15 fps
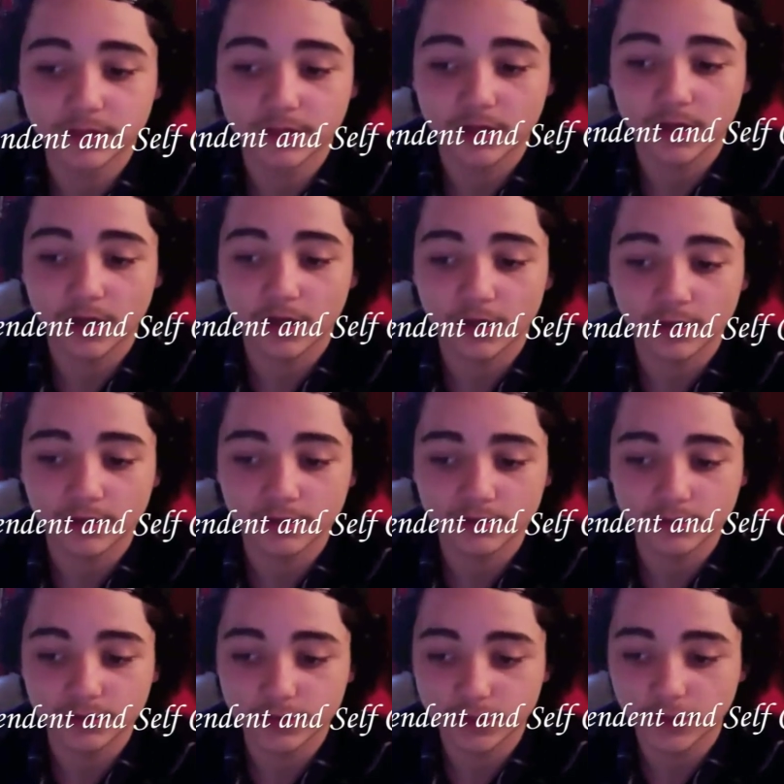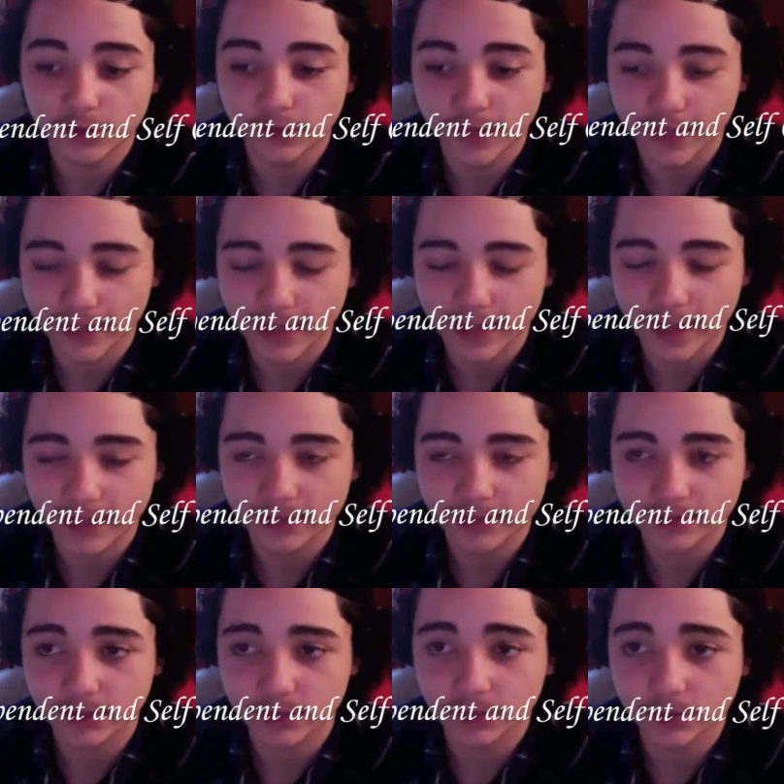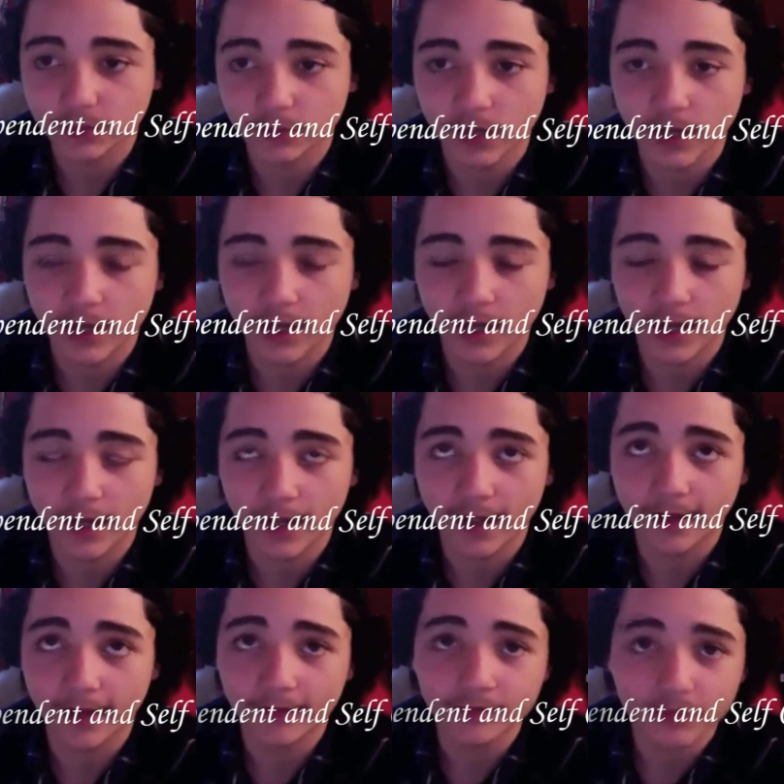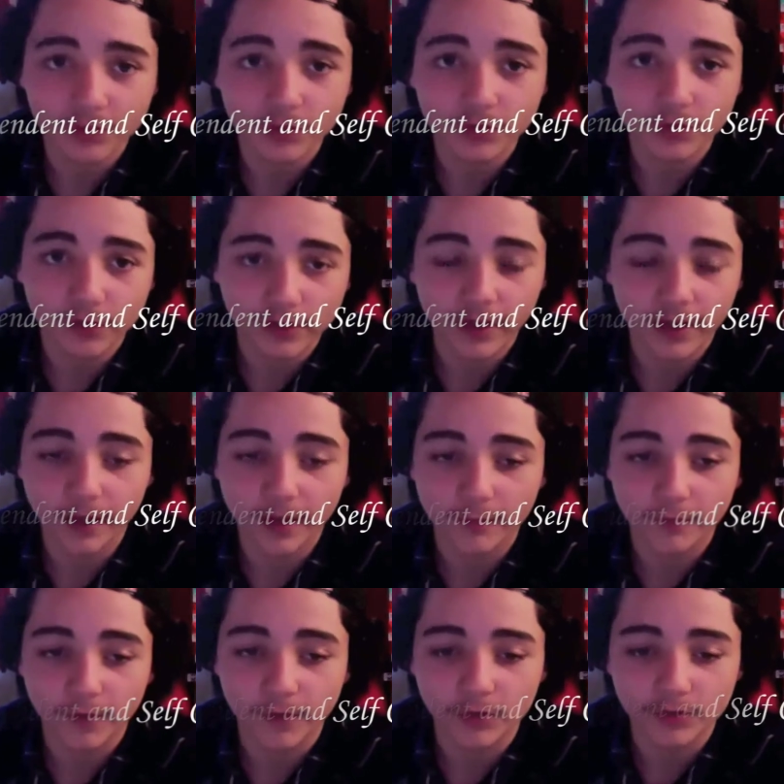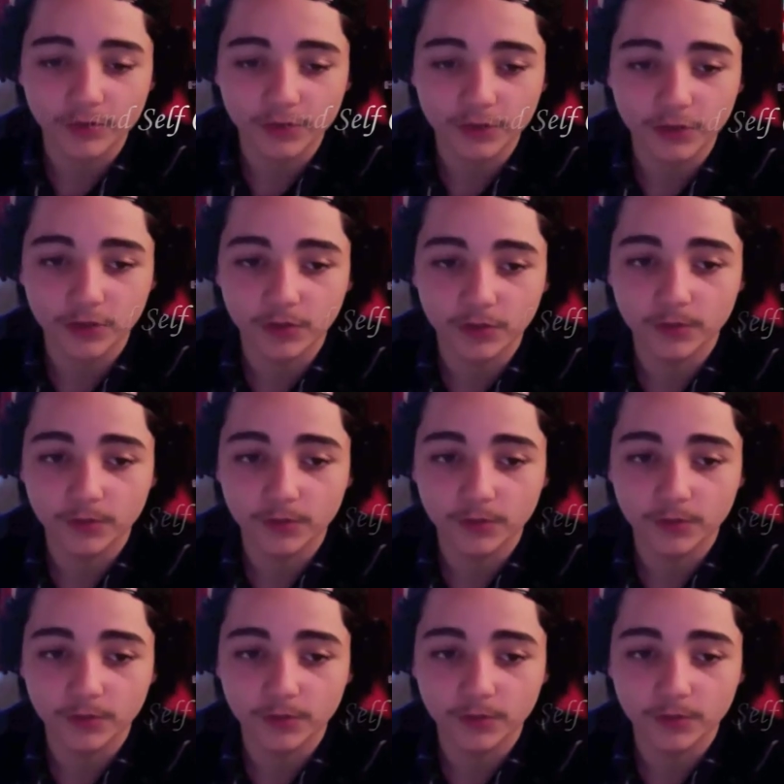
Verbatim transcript: uh, you know, like that. So after doing that, I felt, you know,